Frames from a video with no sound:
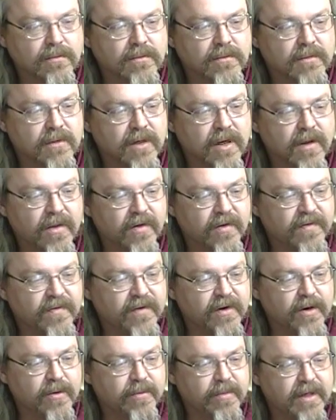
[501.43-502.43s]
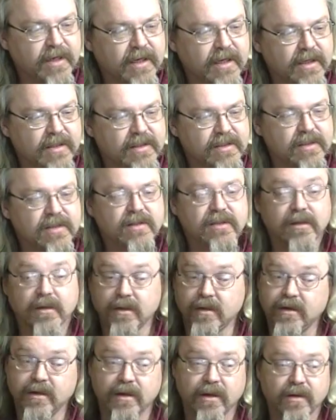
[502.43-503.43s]
another fear piece,
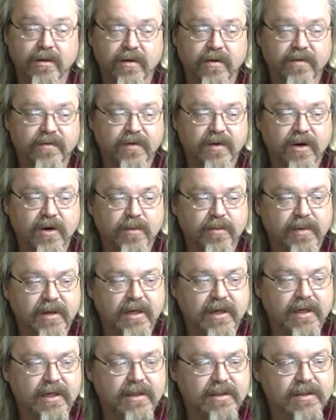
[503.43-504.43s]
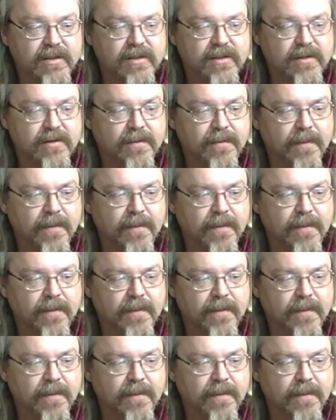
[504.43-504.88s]
another fear piece.